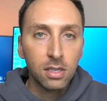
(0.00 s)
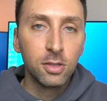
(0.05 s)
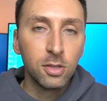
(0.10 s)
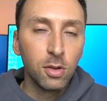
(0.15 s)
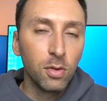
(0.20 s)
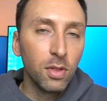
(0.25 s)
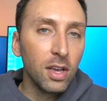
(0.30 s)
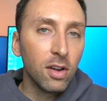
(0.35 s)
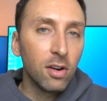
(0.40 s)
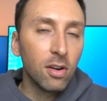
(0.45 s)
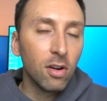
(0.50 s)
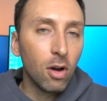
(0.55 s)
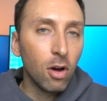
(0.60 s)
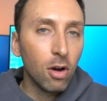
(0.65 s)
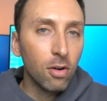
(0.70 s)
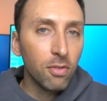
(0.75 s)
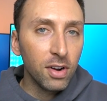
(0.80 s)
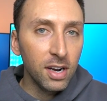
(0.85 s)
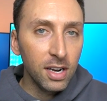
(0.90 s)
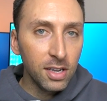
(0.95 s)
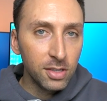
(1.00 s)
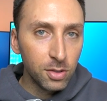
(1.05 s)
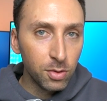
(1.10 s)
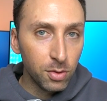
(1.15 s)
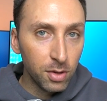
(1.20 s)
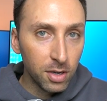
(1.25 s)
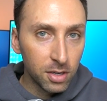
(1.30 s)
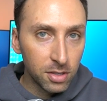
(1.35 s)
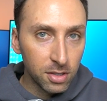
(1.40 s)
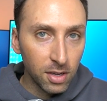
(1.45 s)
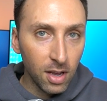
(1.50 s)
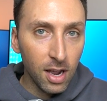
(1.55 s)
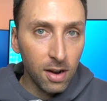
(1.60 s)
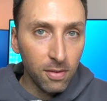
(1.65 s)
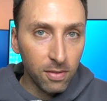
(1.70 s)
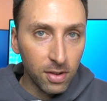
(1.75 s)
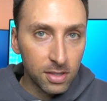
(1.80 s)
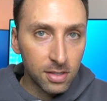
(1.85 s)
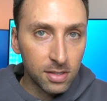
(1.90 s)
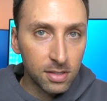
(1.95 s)
so they are already two years ahead
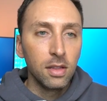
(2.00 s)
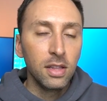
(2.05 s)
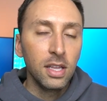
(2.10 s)
of us.